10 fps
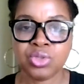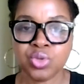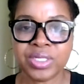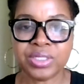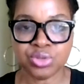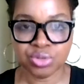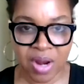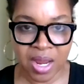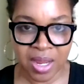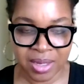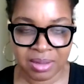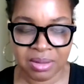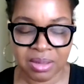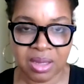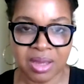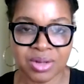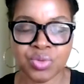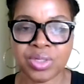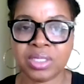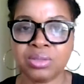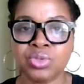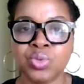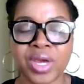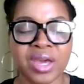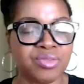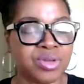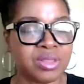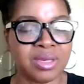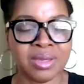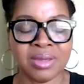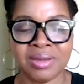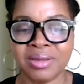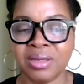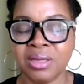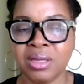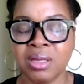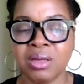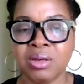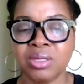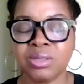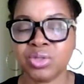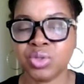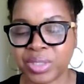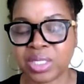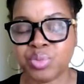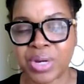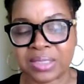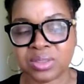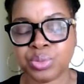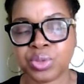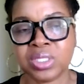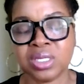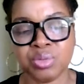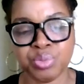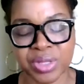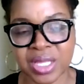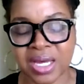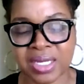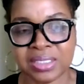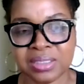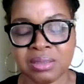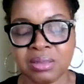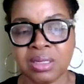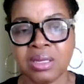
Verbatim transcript: You can try and you can do everything humanly possible to empathize.